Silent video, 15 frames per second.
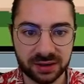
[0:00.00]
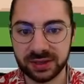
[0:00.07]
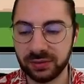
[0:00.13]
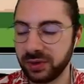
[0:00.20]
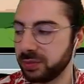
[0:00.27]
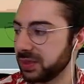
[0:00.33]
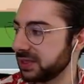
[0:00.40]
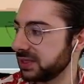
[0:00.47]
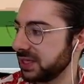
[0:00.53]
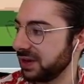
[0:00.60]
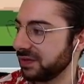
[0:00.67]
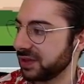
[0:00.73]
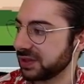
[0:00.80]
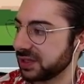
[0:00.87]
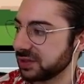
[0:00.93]
We
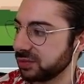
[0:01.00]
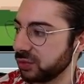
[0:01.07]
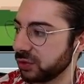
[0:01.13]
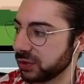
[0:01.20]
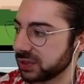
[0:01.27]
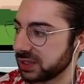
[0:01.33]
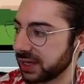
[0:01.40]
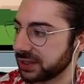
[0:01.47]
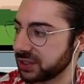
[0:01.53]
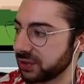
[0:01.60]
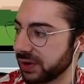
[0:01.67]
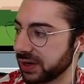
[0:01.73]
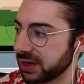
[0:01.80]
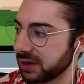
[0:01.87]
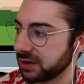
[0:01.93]
perceive this as more
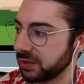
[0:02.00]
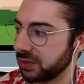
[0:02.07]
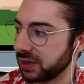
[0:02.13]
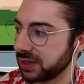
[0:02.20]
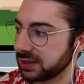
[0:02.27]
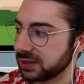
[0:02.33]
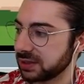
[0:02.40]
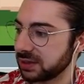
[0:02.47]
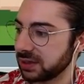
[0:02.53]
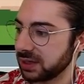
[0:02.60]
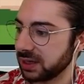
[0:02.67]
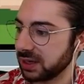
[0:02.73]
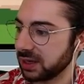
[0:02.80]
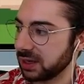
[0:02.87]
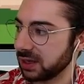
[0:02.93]
saturated when it's
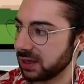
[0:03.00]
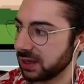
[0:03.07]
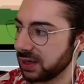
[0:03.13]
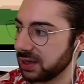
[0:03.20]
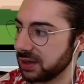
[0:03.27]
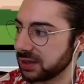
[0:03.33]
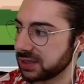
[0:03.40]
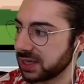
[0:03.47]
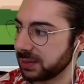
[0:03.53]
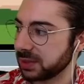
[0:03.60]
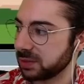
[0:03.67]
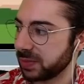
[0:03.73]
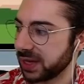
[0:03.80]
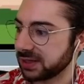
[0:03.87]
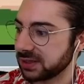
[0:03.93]
in the same
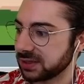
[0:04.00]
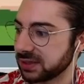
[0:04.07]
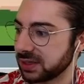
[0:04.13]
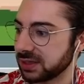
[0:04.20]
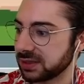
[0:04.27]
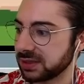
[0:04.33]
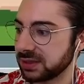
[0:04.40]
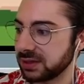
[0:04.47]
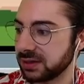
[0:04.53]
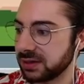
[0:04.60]
space as this.